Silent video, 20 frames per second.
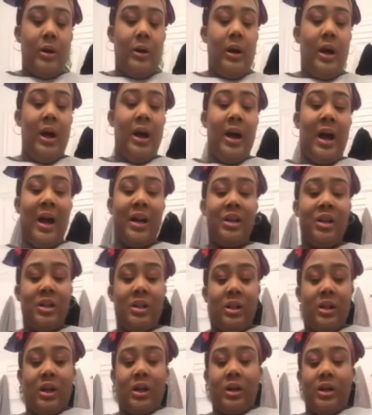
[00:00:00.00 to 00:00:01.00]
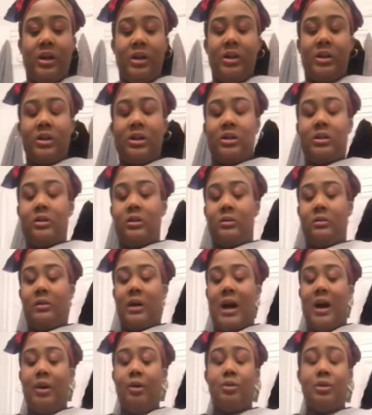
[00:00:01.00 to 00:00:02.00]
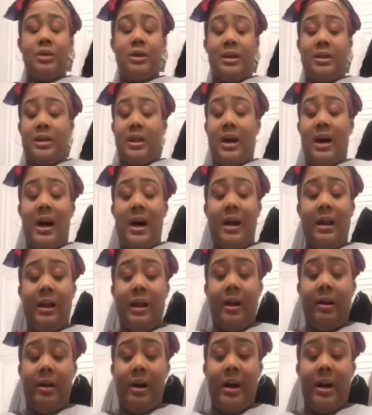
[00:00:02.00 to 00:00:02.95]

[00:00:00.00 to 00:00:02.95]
And I just love this. I use it as a highlighter.